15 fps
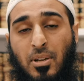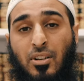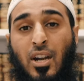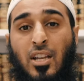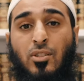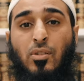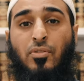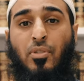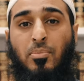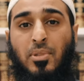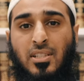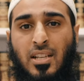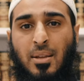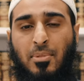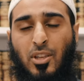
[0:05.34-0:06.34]
a graduate from the
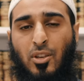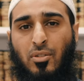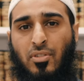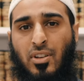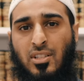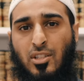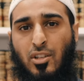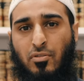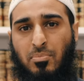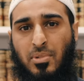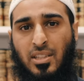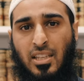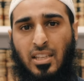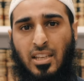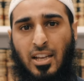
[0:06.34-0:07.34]
Islamic University of
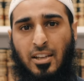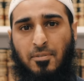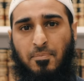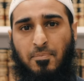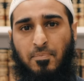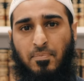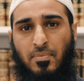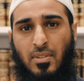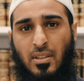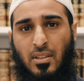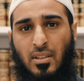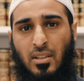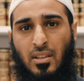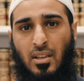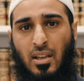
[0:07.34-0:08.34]
Medina.
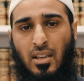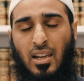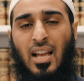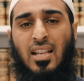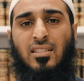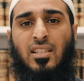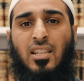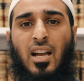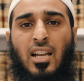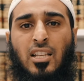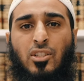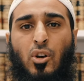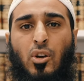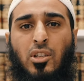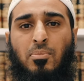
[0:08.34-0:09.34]
Last year I
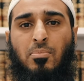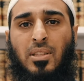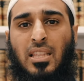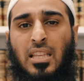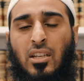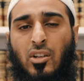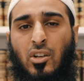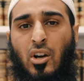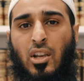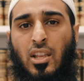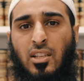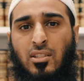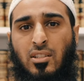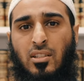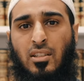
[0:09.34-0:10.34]
joined Madinah
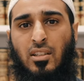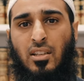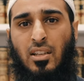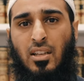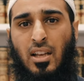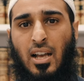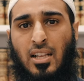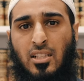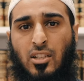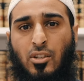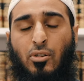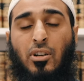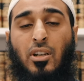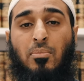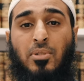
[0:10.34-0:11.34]
College as a
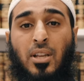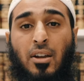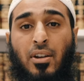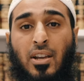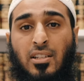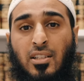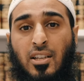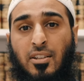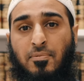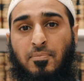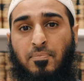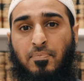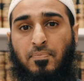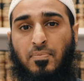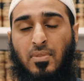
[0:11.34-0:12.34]
curriculum director.
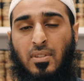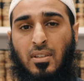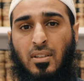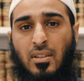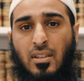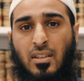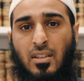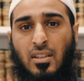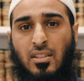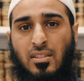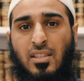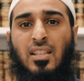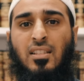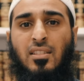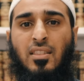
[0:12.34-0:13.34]

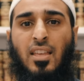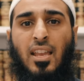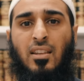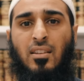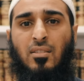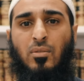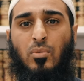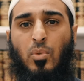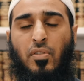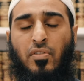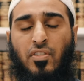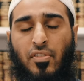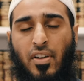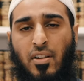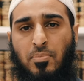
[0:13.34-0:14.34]
Since then, we've
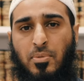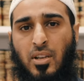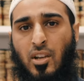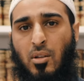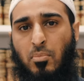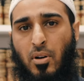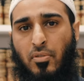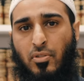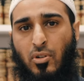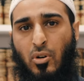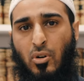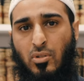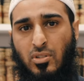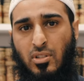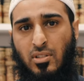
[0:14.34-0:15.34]
developed a number of
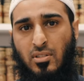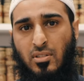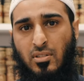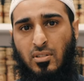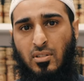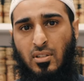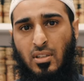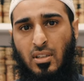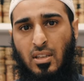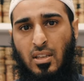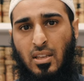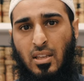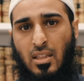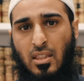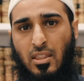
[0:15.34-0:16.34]
courses,
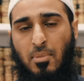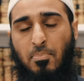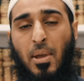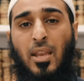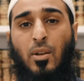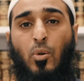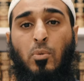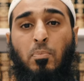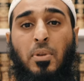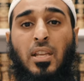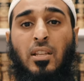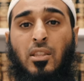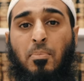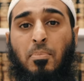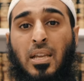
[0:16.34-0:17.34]
the main one
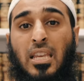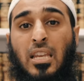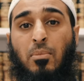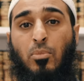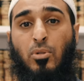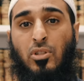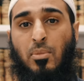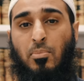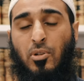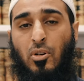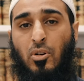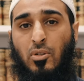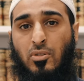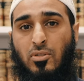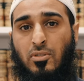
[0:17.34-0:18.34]
being the Beginner Muslim
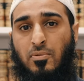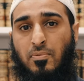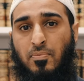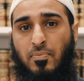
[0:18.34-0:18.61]
course.